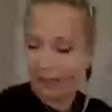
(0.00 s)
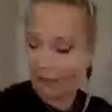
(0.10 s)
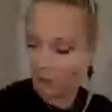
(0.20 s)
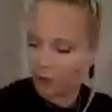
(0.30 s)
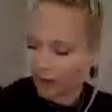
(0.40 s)
If
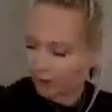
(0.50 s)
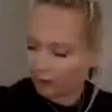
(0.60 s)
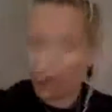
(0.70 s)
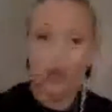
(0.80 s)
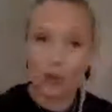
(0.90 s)
you don't have
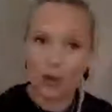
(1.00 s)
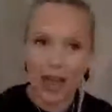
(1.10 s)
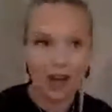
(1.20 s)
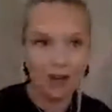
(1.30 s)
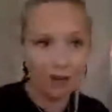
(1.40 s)
glue, you
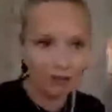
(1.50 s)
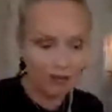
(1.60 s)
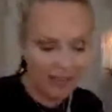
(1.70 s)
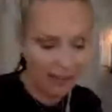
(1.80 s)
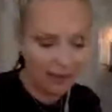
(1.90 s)
can also
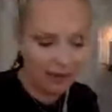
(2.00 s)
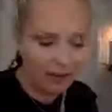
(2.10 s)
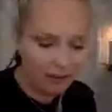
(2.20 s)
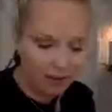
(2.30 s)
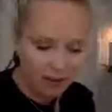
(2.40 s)
tape it
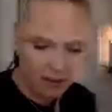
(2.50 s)
on.